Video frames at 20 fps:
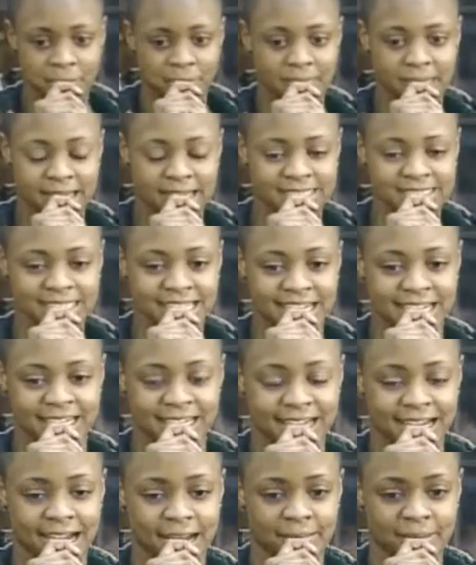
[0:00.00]
it's
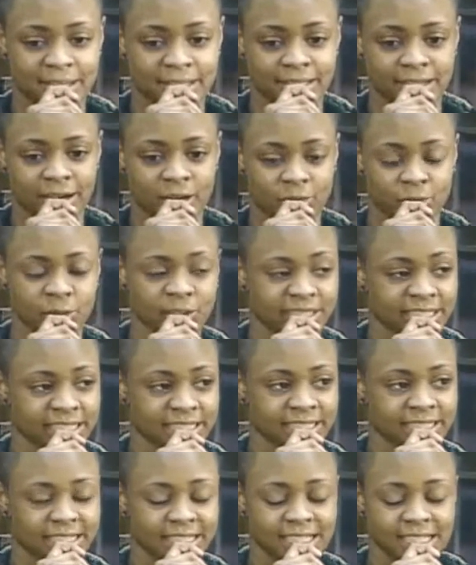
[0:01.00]
like I'm like a
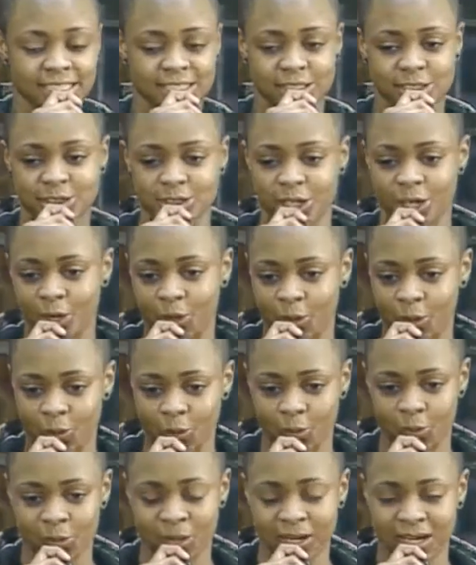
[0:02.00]
rookie
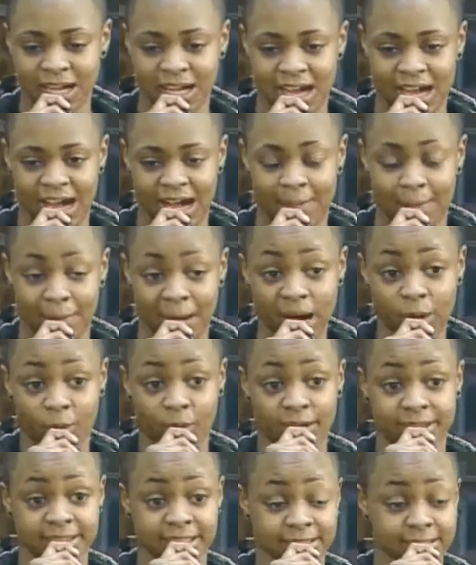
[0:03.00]
so my
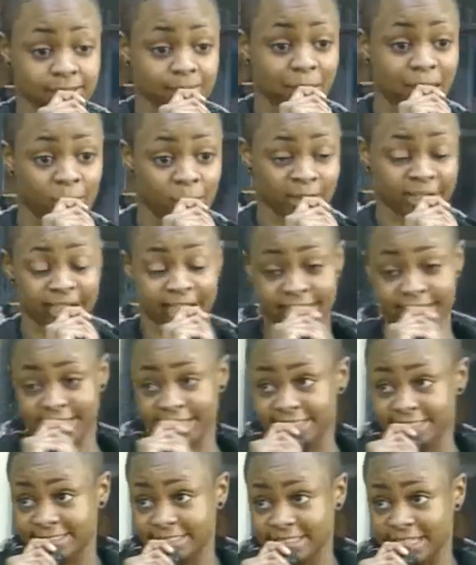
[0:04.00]
work my work ethic
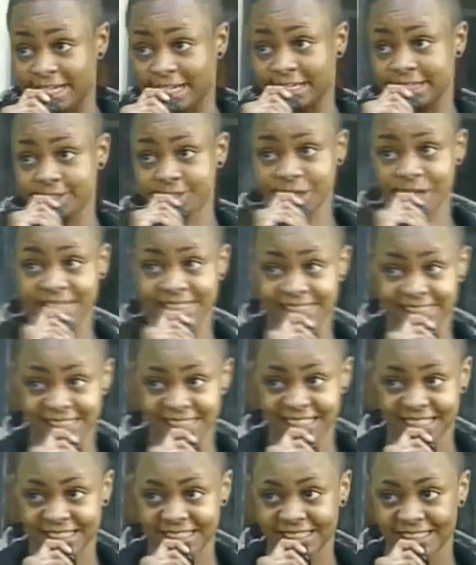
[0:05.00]
is like crazy
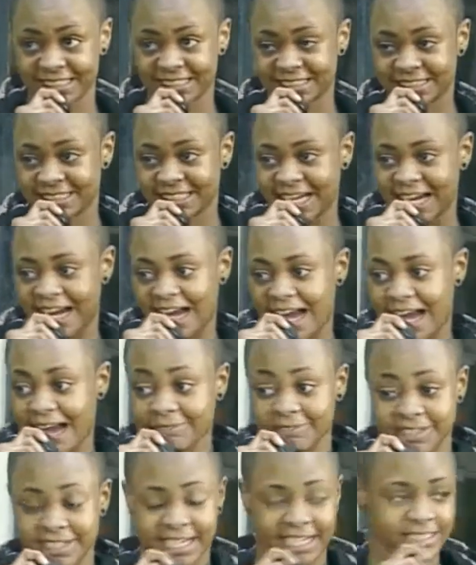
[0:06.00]
because I have
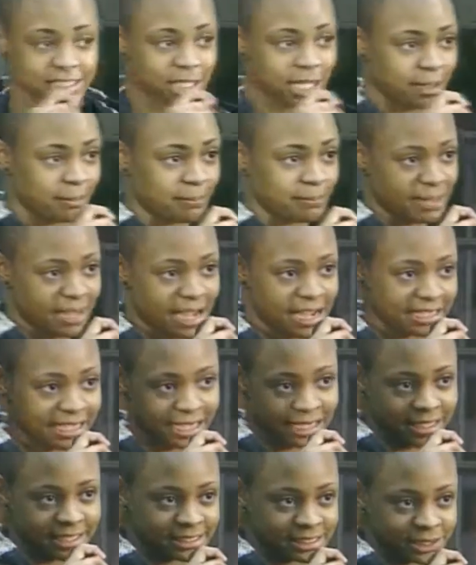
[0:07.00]
to catch up. I got a
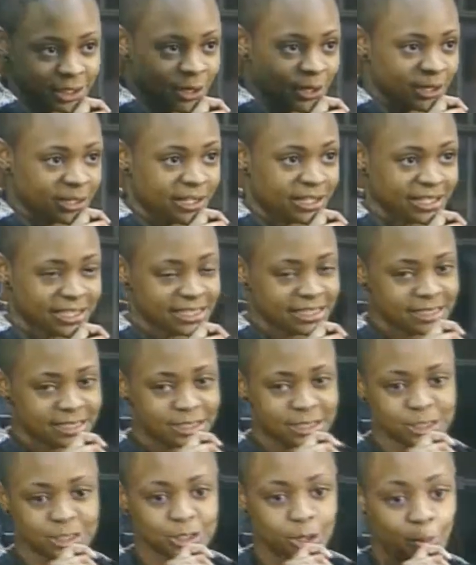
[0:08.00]
late start.
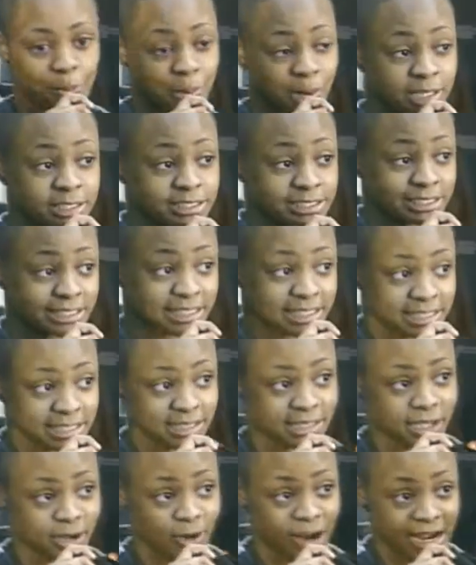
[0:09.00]
Right. So personally, you
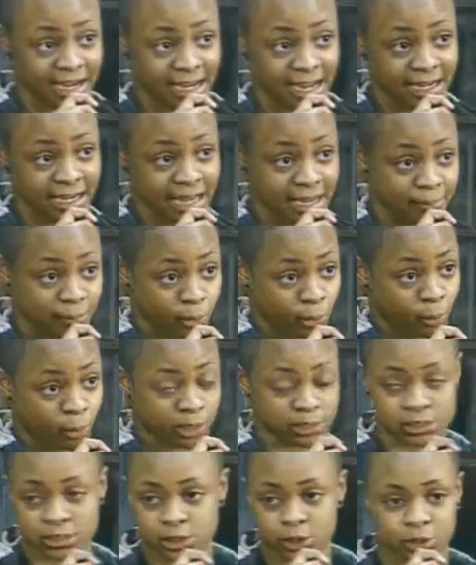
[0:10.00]
know, I got a lot more
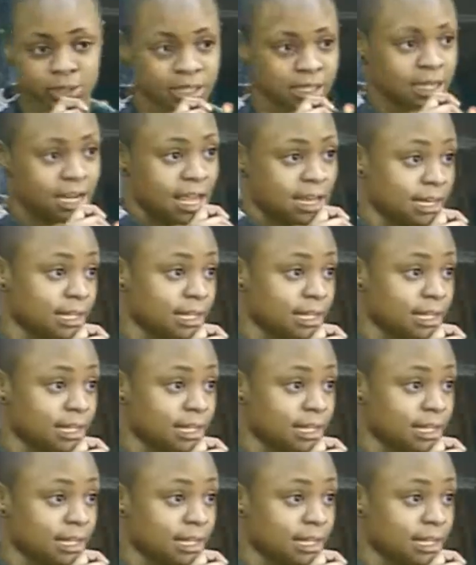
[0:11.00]
work to do than a lot of